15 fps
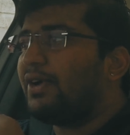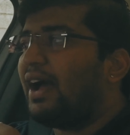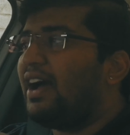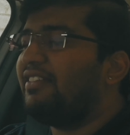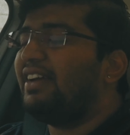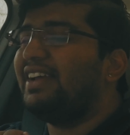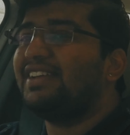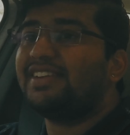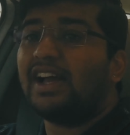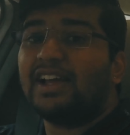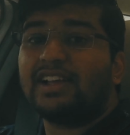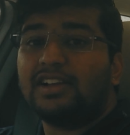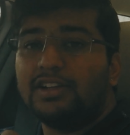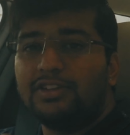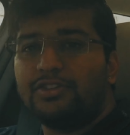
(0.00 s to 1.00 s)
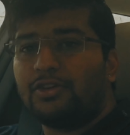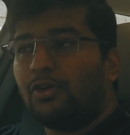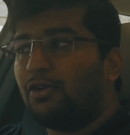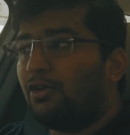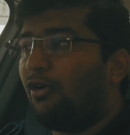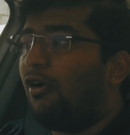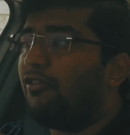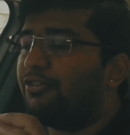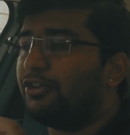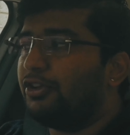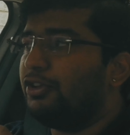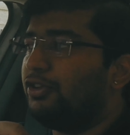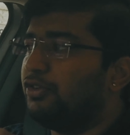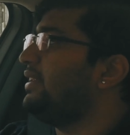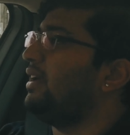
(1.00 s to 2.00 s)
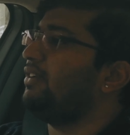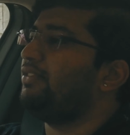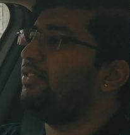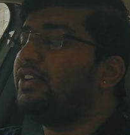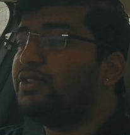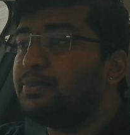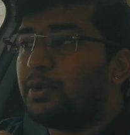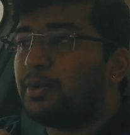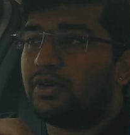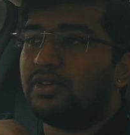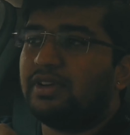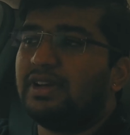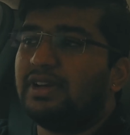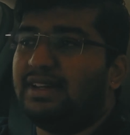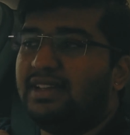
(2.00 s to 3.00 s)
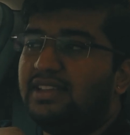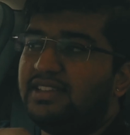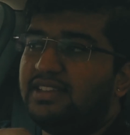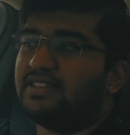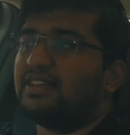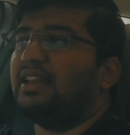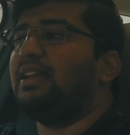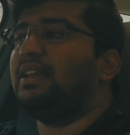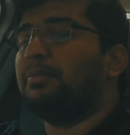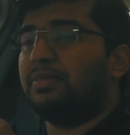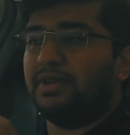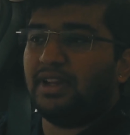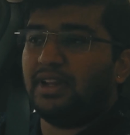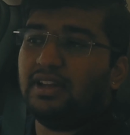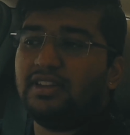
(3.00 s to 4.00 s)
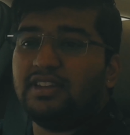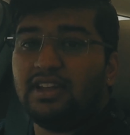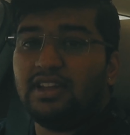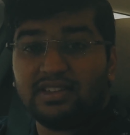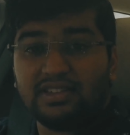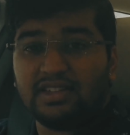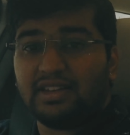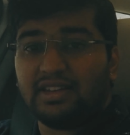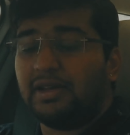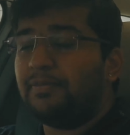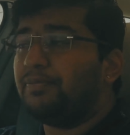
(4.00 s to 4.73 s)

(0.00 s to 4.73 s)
to have entire control of your news. Now, Facebook released an update yesterday